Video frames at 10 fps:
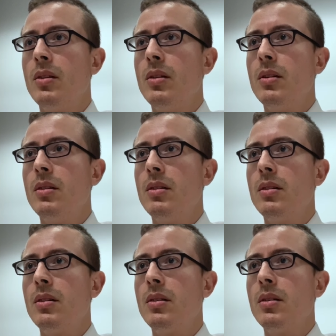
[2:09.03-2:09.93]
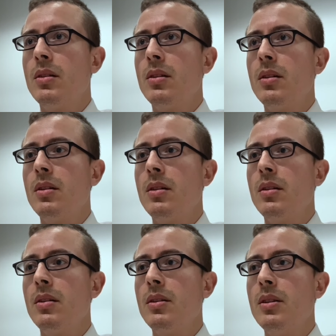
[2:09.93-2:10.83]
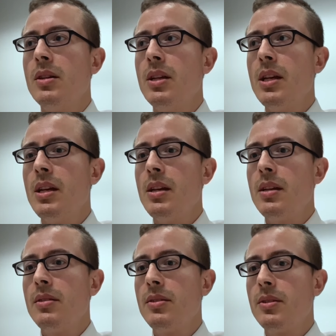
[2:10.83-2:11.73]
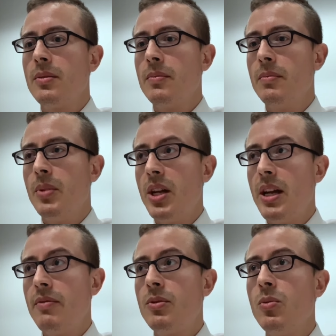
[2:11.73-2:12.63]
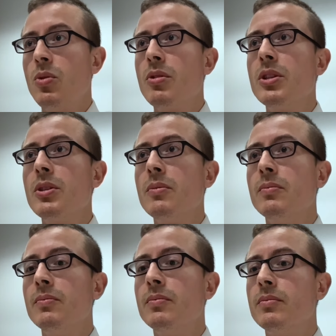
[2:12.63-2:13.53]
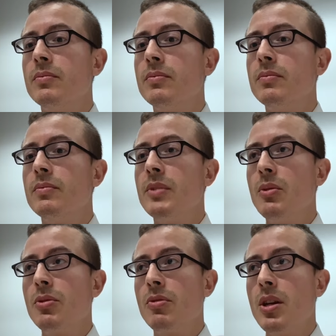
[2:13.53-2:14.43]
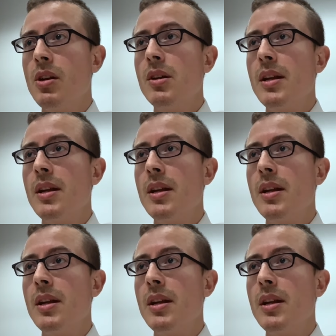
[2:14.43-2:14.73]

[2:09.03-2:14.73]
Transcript: Uh, yes, but I have to warn you. It was written on a